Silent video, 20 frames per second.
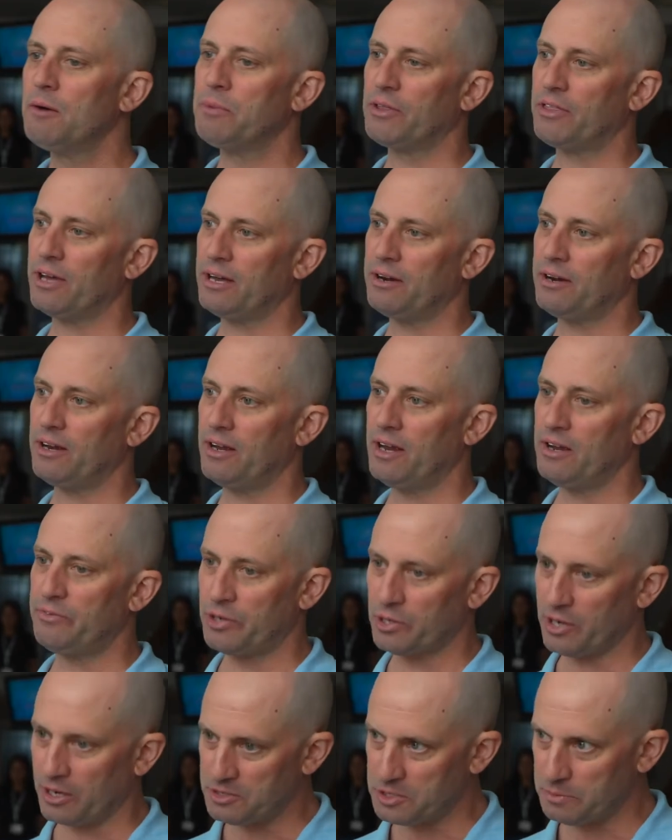But then if
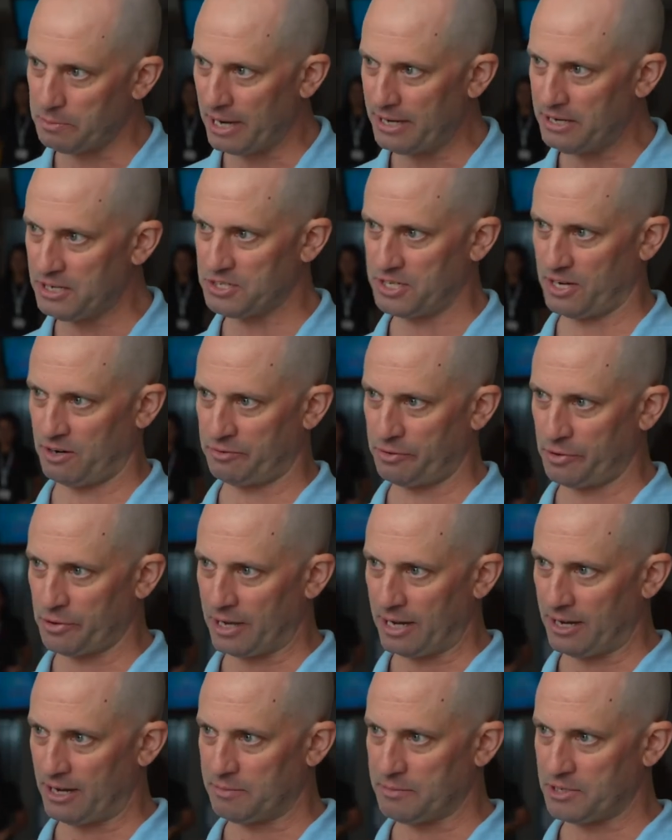you're going to pay yourself through
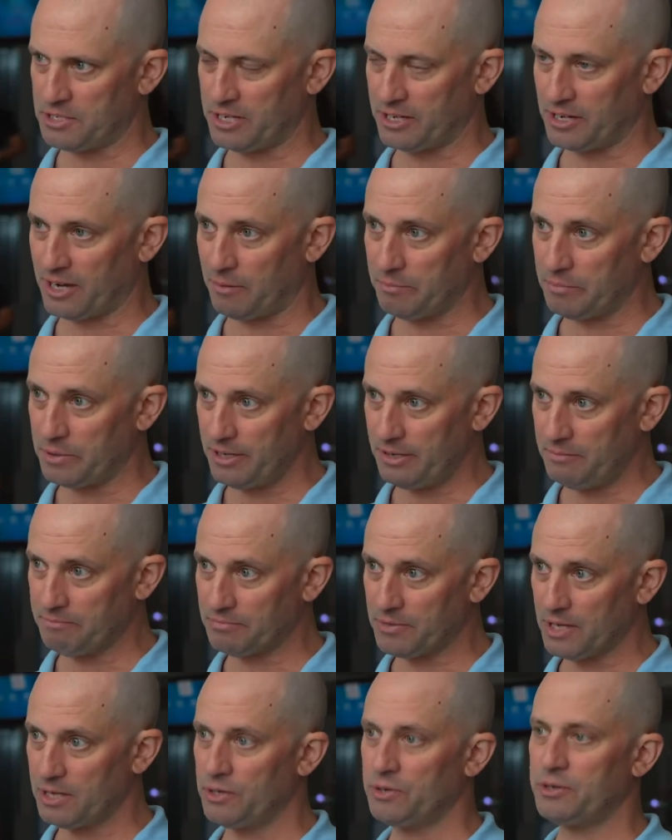that limited company,
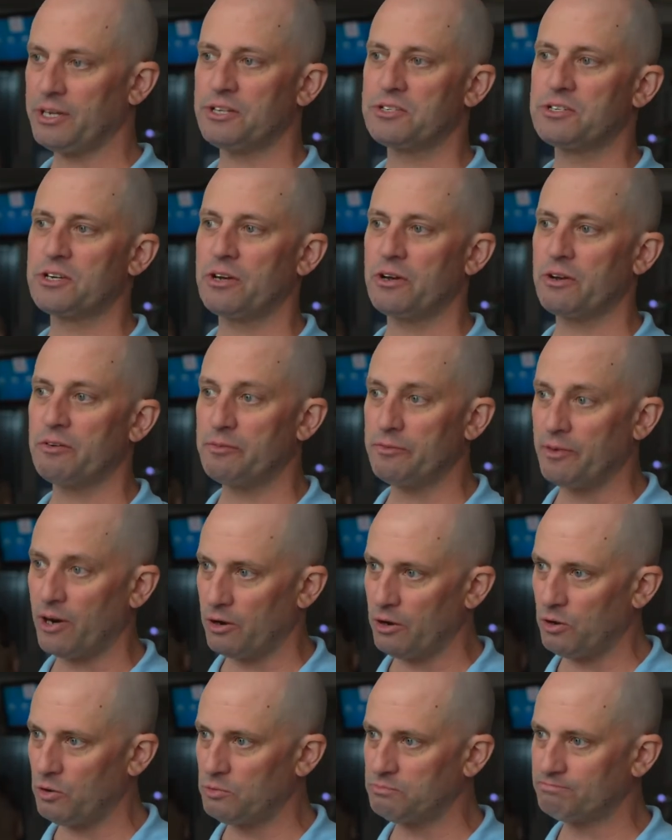you need to
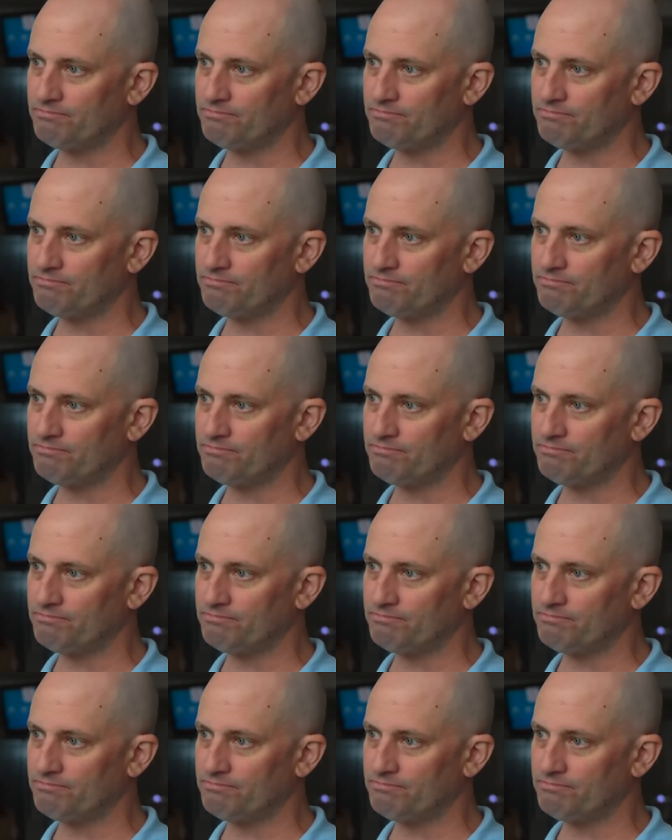file